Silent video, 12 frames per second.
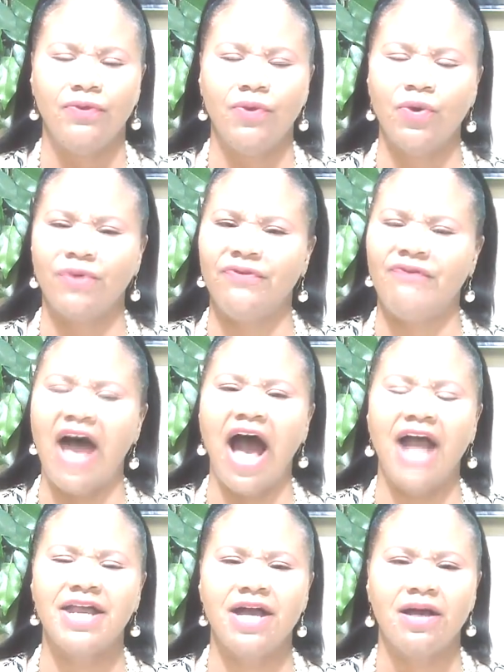through the
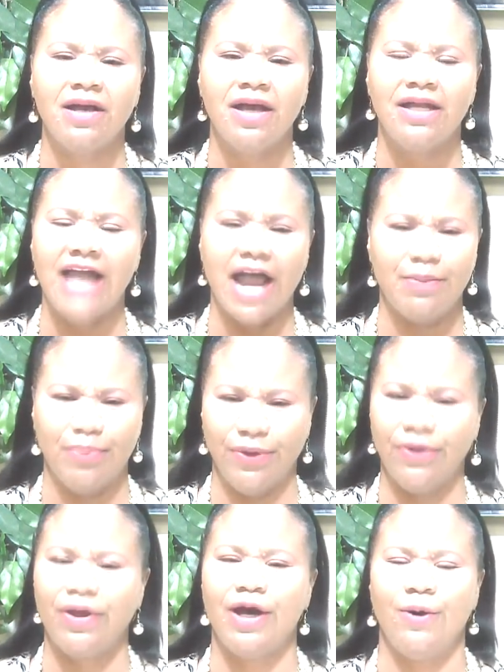fire like
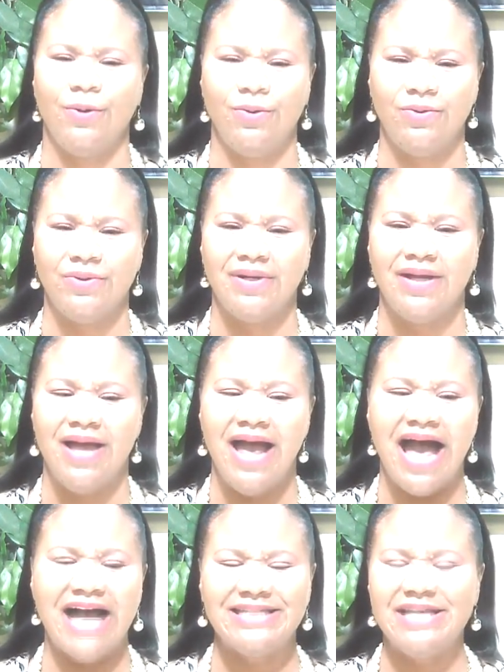pure gold.
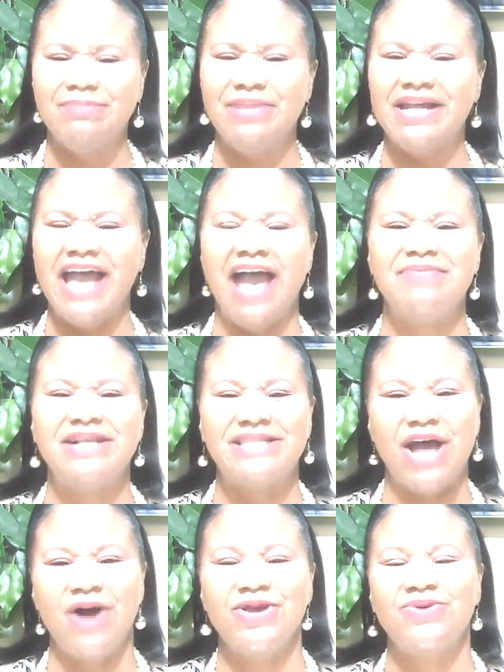I simply came to
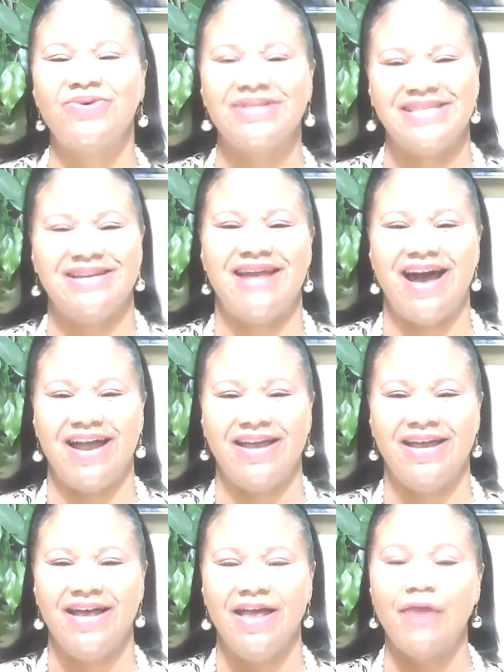tell you on tonight
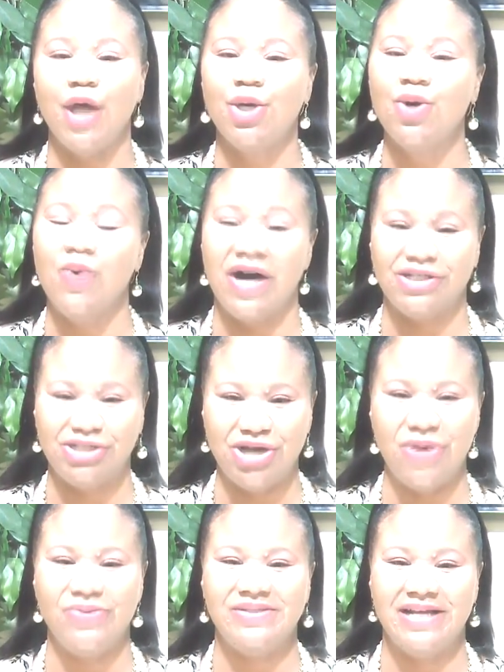that you are
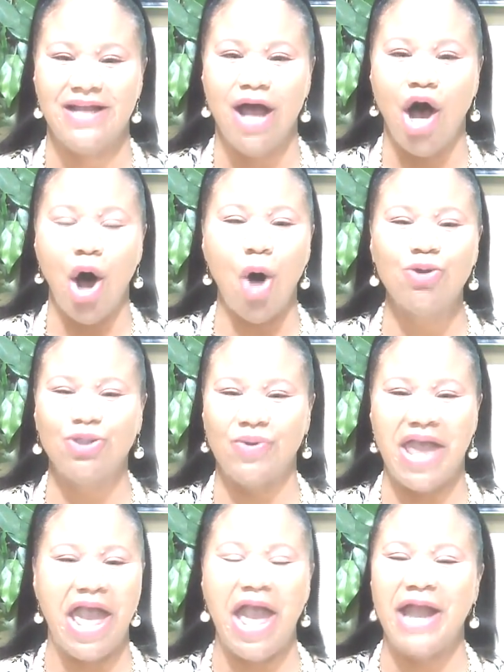chosen. Hold your
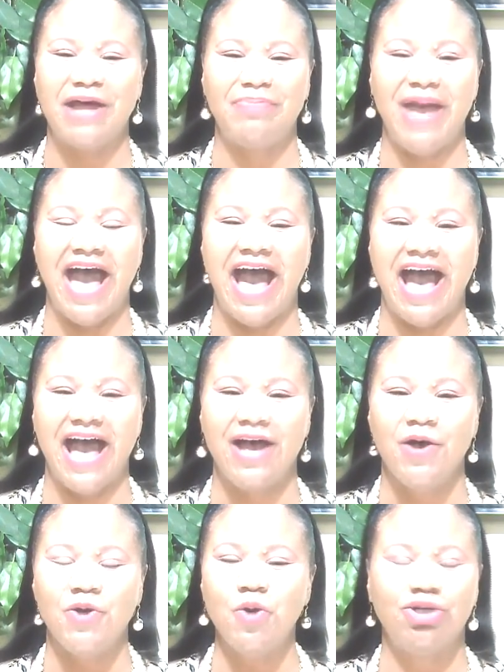head up high,
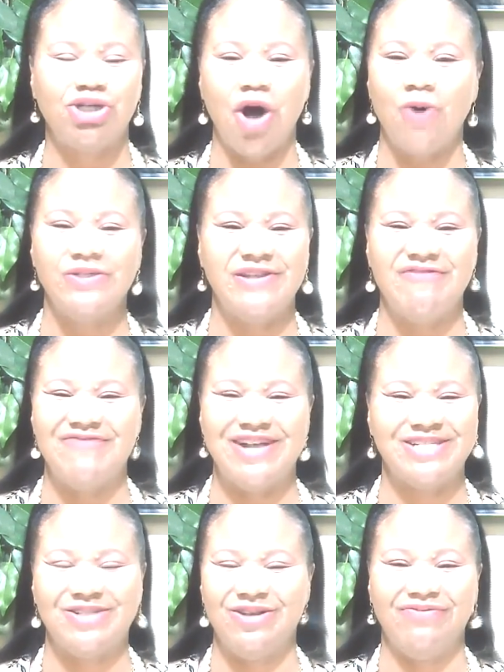you chosen
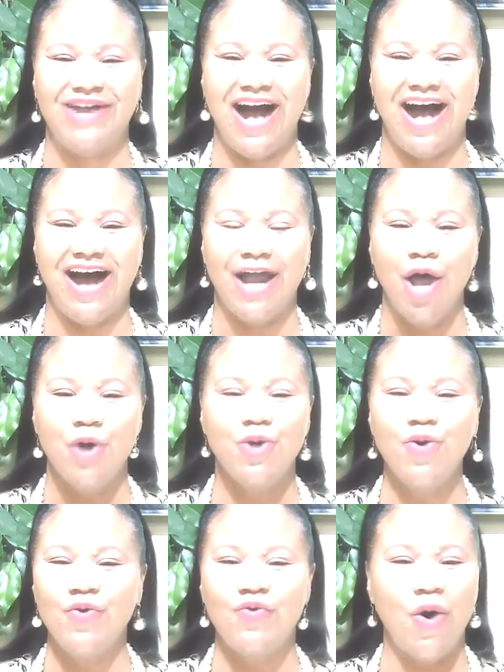vessel of God,
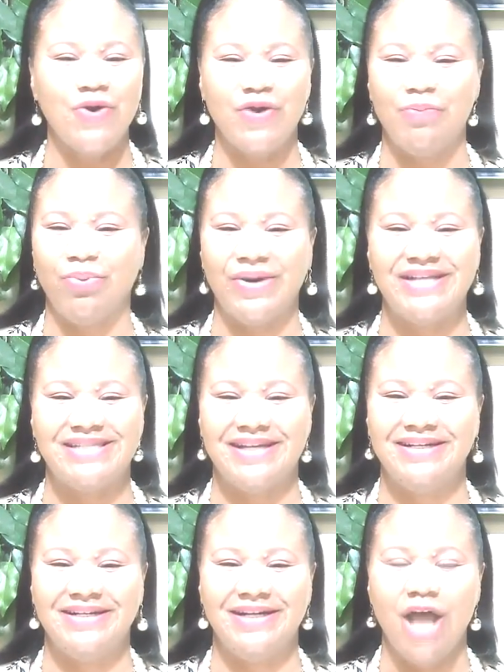you royal
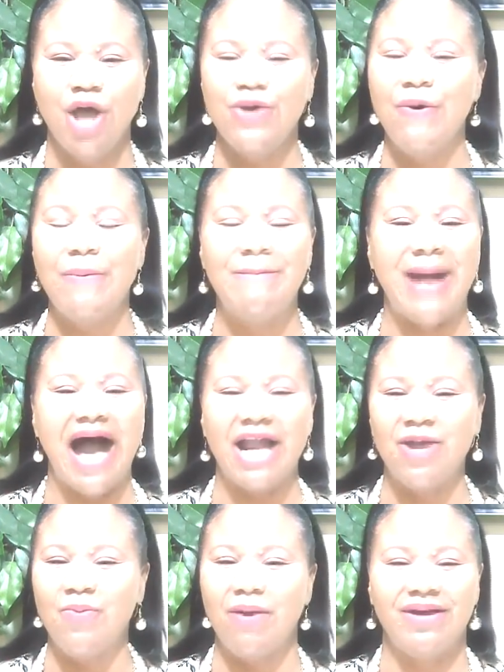priesthood, you
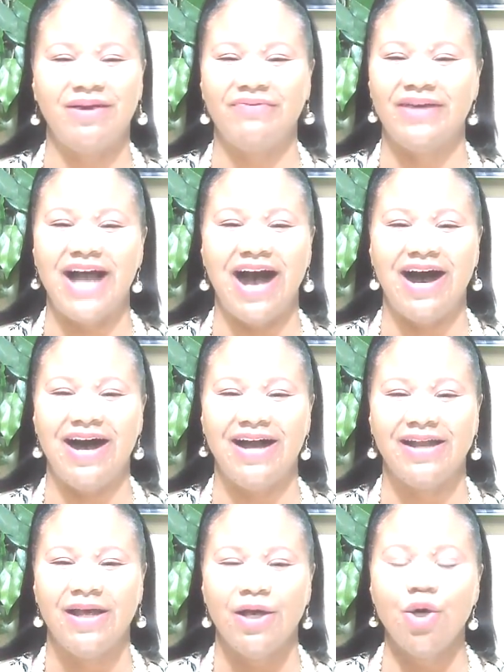mighty woman of
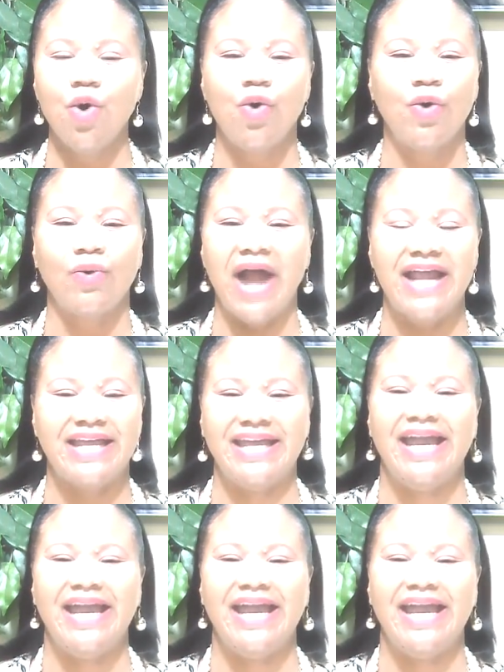God, you great